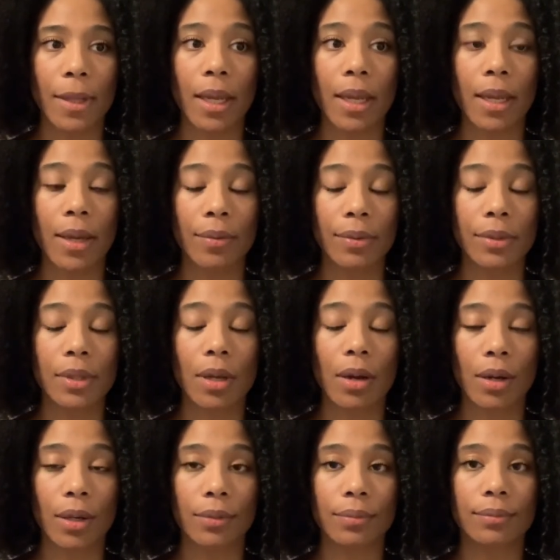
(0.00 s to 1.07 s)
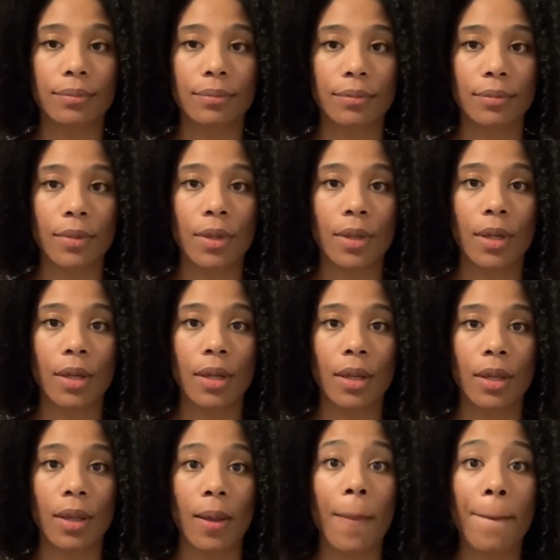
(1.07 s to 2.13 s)
it was hard.
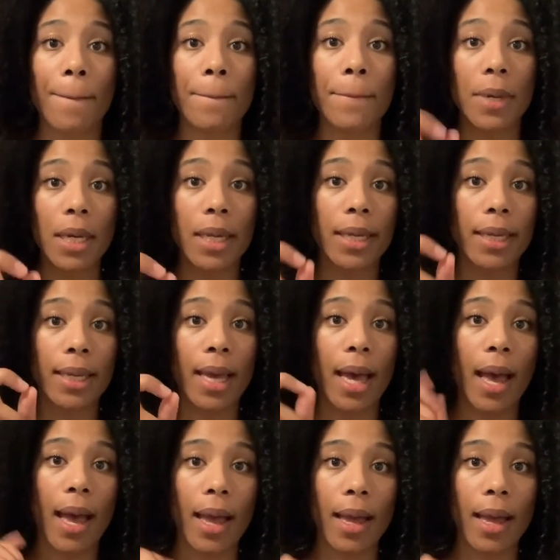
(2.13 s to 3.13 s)
But God.